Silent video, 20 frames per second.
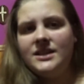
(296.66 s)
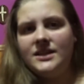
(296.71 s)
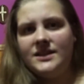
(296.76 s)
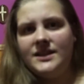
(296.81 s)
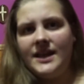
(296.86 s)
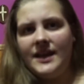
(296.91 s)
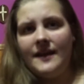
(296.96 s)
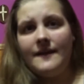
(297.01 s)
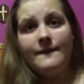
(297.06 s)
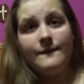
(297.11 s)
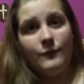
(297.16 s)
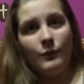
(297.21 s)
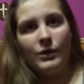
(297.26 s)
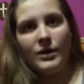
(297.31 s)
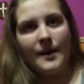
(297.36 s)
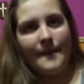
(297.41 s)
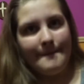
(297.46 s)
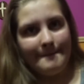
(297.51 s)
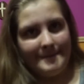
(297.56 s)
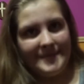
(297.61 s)
thing
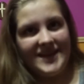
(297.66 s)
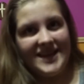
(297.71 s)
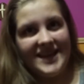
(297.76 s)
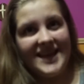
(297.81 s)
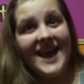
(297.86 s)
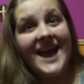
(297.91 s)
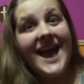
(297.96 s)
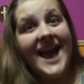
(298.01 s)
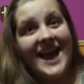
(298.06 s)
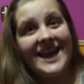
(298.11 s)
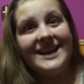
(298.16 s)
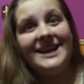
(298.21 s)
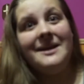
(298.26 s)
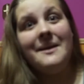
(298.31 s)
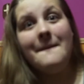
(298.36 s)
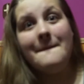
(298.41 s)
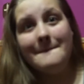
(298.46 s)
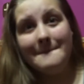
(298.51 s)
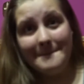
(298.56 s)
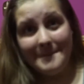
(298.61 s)
for me
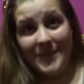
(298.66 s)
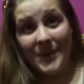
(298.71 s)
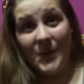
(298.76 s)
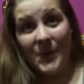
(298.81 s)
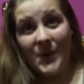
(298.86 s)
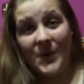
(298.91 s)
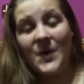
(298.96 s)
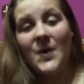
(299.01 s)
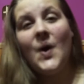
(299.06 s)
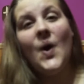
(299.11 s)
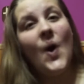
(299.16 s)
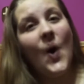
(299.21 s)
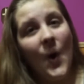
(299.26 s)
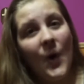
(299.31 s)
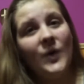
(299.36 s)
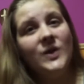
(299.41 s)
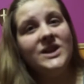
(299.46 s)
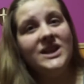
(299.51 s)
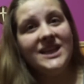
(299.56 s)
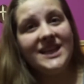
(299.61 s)
anymore.
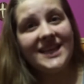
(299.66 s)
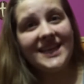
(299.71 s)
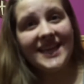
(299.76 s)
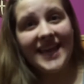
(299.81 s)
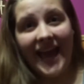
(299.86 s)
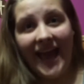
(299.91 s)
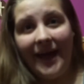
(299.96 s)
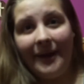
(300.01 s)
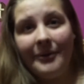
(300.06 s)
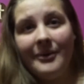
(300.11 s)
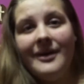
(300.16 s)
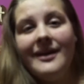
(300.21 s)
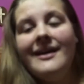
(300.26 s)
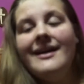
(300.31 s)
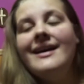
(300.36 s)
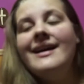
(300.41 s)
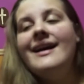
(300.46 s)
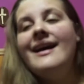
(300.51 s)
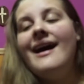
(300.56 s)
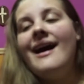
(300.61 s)
Holy cow.
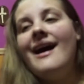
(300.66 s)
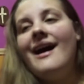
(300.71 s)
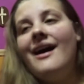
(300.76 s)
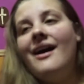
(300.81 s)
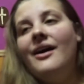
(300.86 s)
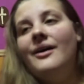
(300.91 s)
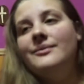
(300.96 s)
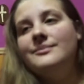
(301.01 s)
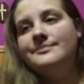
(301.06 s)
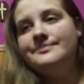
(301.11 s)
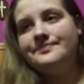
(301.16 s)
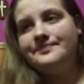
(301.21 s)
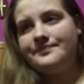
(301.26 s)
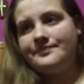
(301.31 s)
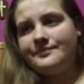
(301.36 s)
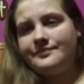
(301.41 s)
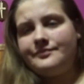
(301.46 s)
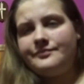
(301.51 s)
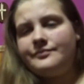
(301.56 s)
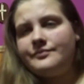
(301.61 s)
I
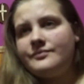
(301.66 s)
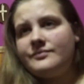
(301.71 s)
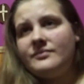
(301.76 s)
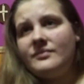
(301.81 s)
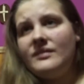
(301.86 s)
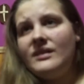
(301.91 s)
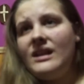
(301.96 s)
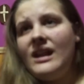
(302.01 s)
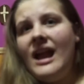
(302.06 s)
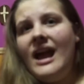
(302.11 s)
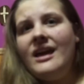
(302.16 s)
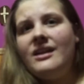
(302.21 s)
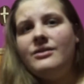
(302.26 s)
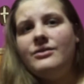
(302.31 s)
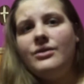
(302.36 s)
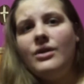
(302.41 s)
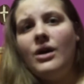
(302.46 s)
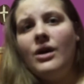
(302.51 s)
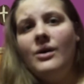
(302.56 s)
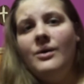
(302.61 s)

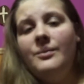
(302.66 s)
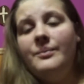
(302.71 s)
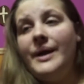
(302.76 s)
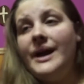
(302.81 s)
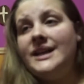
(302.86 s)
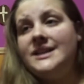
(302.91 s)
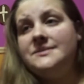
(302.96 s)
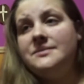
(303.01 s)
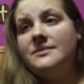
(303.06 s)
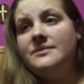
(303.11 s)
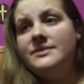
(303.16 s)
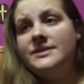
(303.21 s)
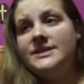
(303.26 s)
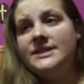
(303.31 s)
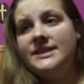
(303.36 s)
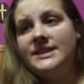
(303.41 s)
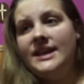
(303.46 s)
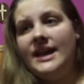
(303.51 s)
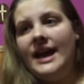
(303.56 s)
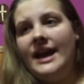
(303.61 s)
don't know, basketball
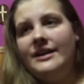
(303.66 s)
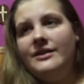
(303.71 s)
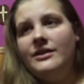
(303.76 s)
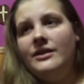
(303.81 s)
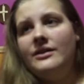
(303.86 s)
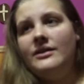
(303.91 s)
versus, I